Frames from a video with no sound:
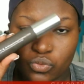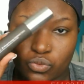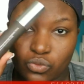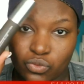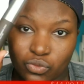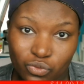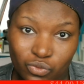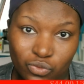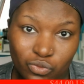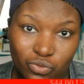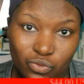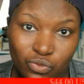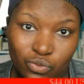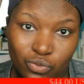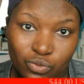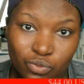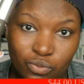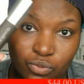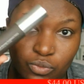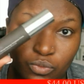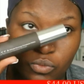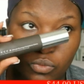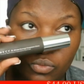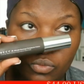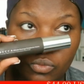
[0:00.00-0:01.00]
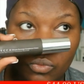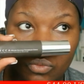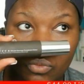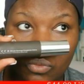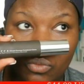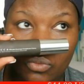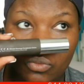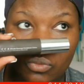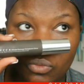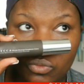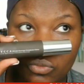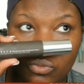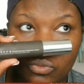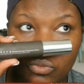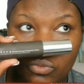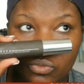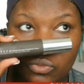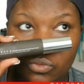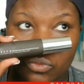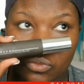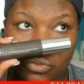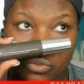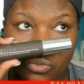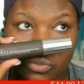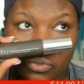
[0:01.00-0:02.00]
And the last one is
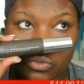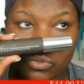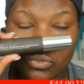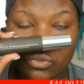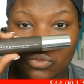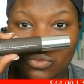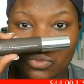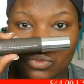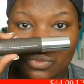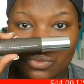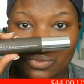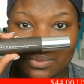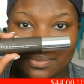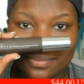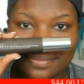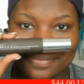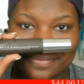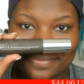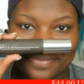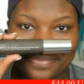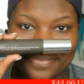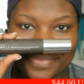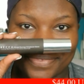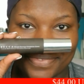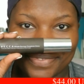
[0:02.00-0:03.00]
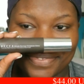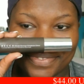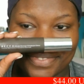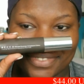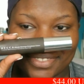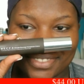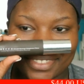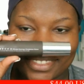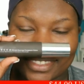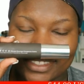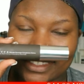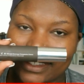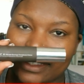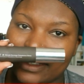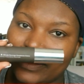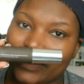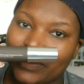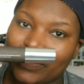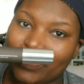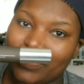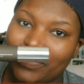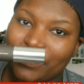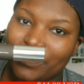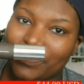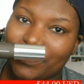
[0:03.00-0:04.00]
the Becca
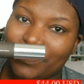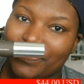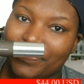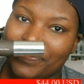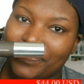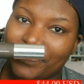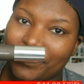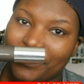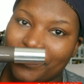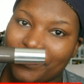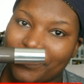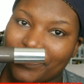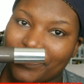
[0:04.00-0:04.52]
Ultimate Coverage